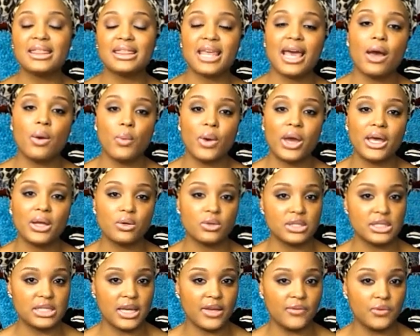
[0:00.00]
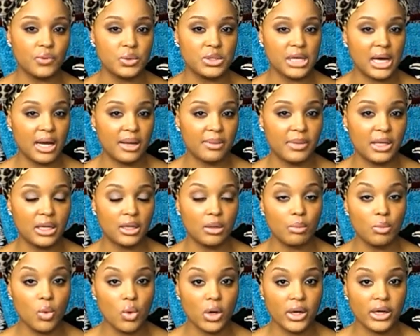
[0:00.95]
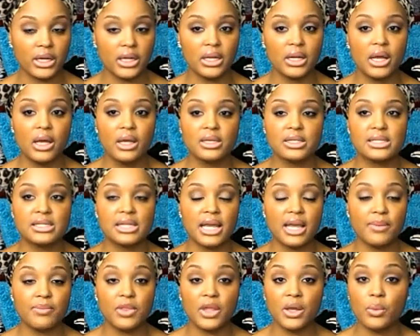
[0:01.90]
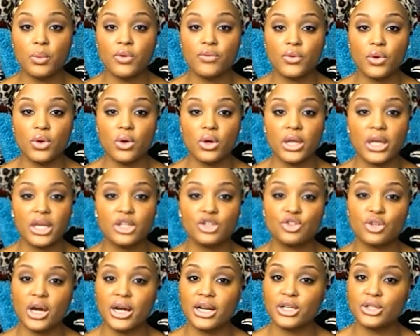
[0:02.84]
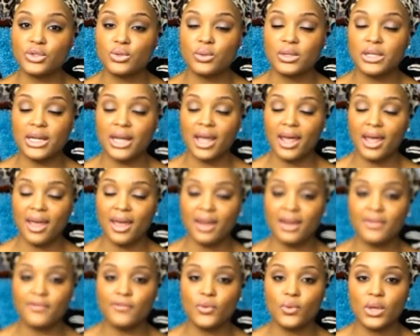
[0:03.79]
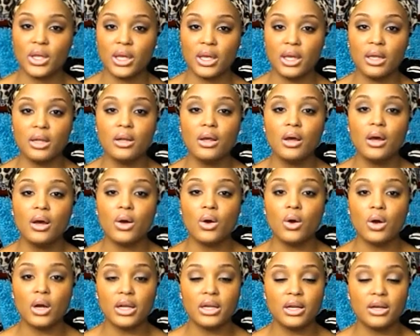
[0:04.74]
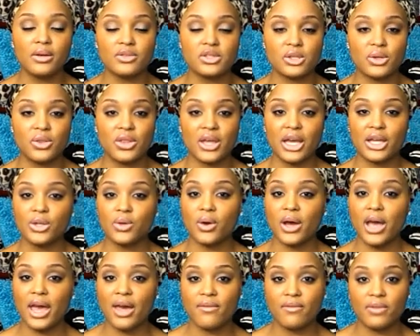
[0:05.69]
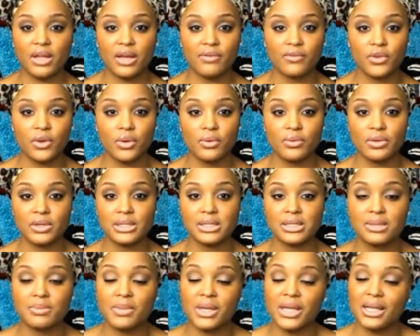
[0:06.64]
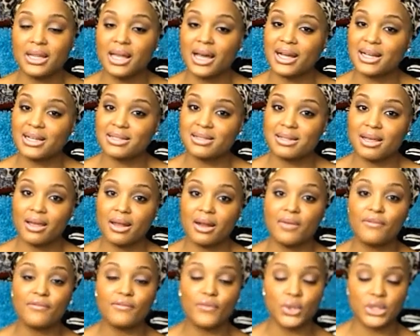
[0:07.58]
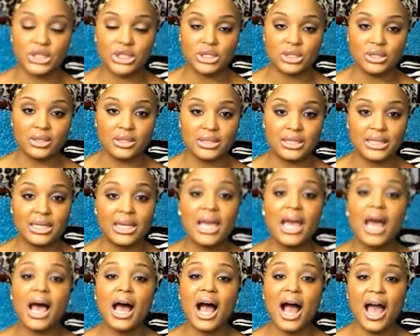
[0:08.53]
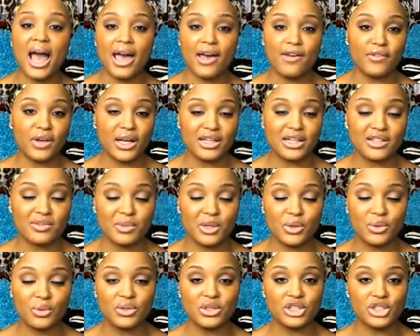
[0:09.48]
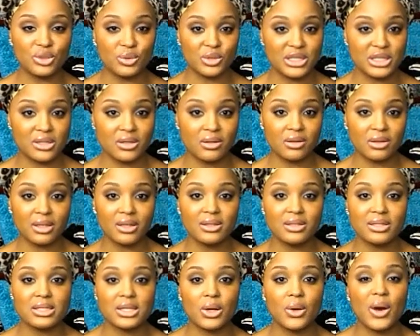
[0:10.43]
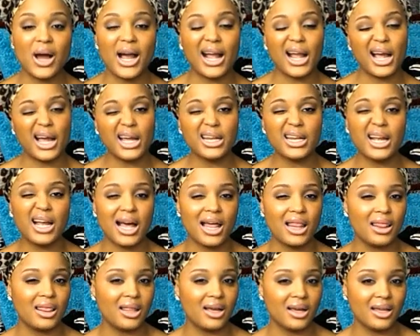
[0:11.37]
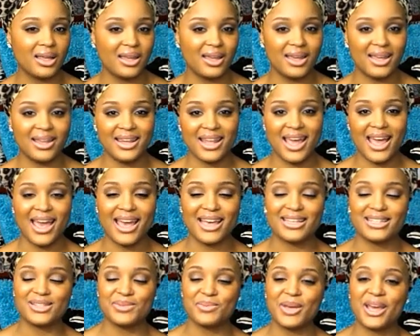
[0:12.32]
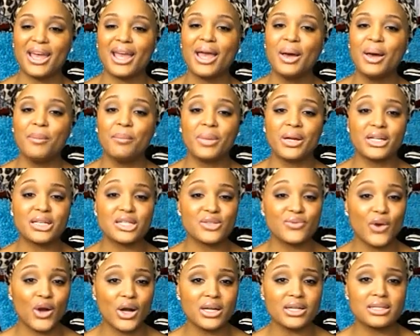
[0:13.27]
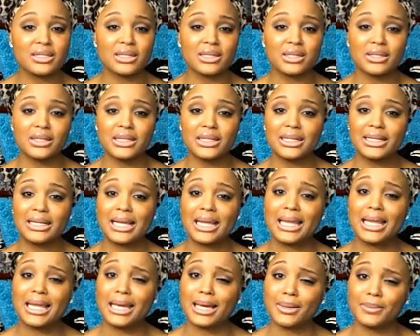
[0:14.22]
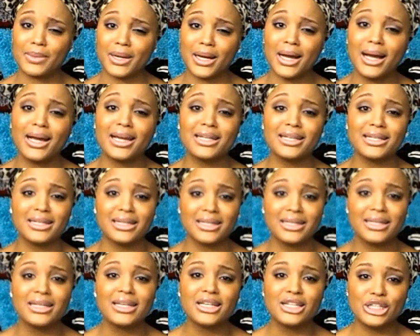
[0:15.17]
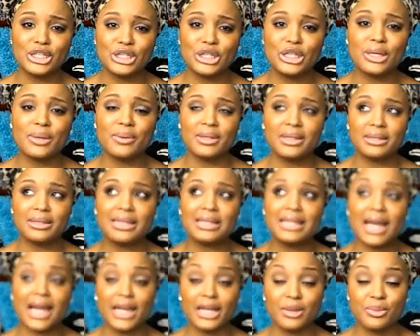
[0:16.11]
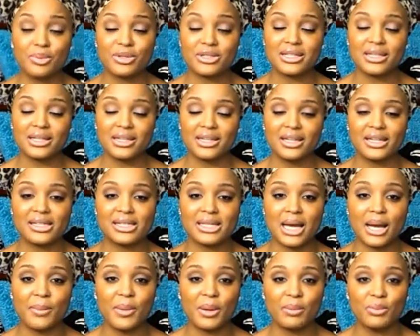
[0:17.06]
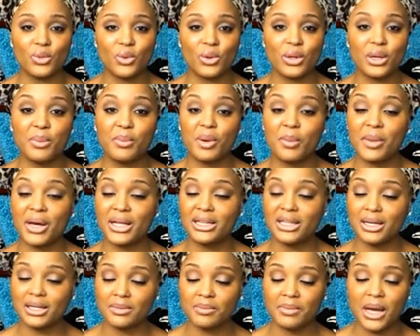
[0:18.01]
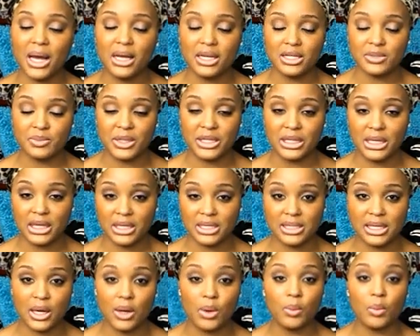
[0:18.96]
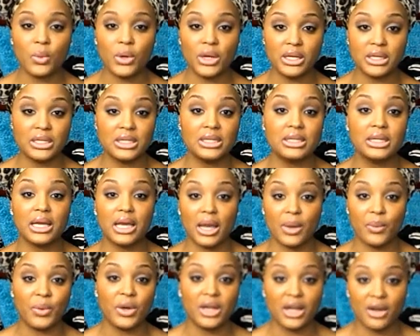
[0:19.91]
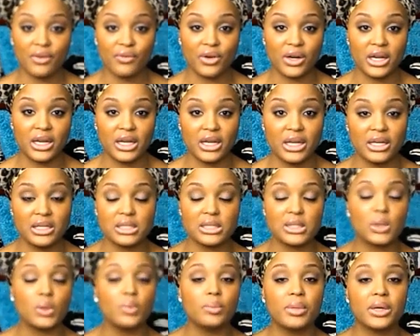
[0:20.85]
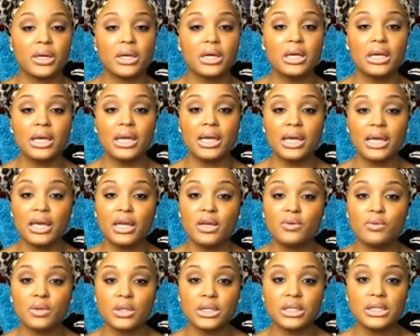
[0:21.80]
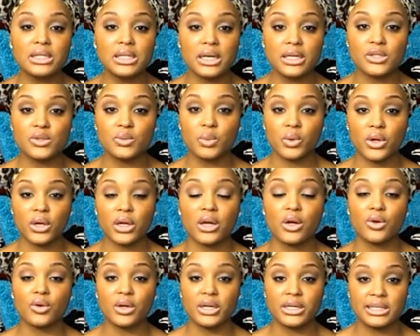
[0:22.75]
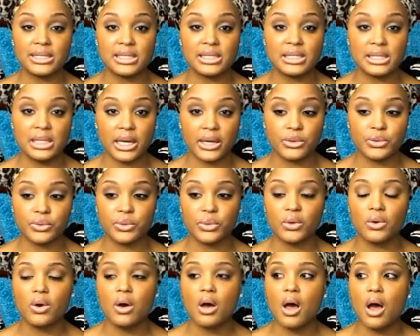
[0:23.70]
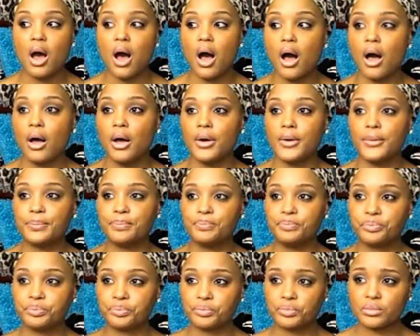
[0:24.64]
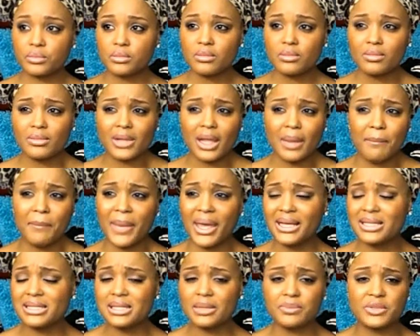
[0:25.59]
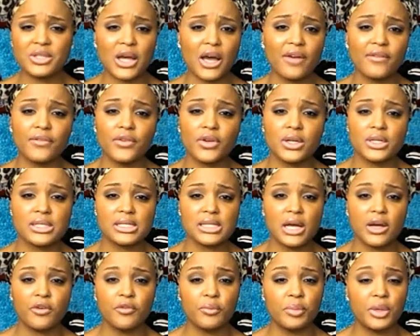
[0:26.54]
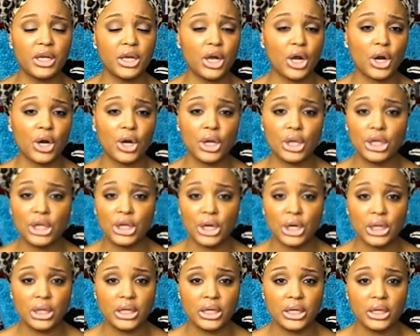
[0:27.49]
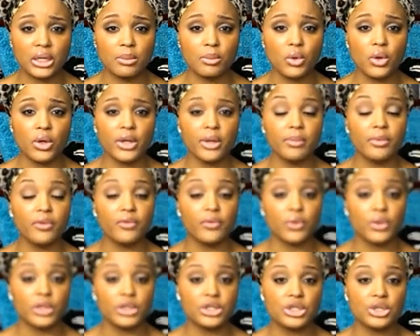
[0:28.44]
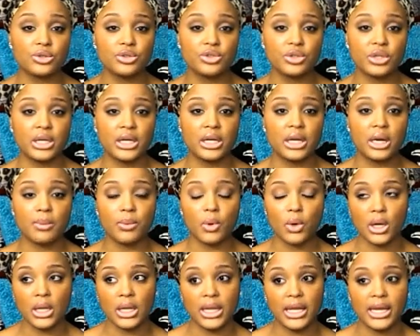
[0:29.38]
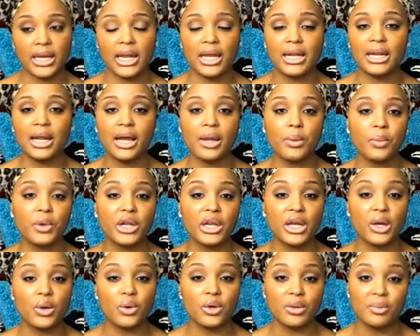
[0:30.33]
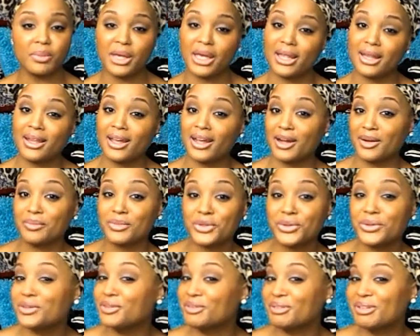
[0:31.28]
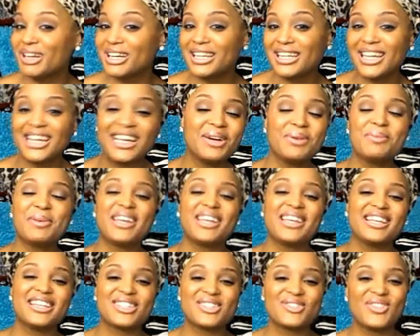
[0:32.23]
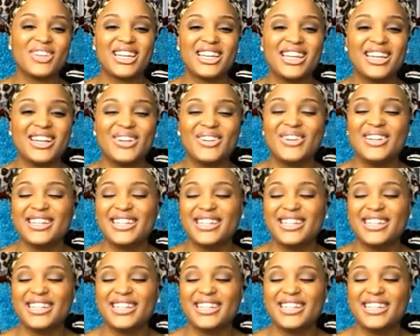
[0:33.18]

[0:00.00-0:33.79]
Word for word: That way it'll save you time in the morning. Same thing with cooking. Try to do it ahead if you can. Cook enough so that you'll have leftovers. Me, like I said, fortunately, I have a husband who enjoys cooking, so I kind of got lucky in that aspect. But as far as the cleaning, yeah, I'm kind of the 90% of the time I'm doing it. But my my husband does help when he whenever he is home, but he really does work a crazy schedule. Um make some time for yourself, be it early, early in the morning before the children get up or late at night when they go to bed like I'm doing right now making this video.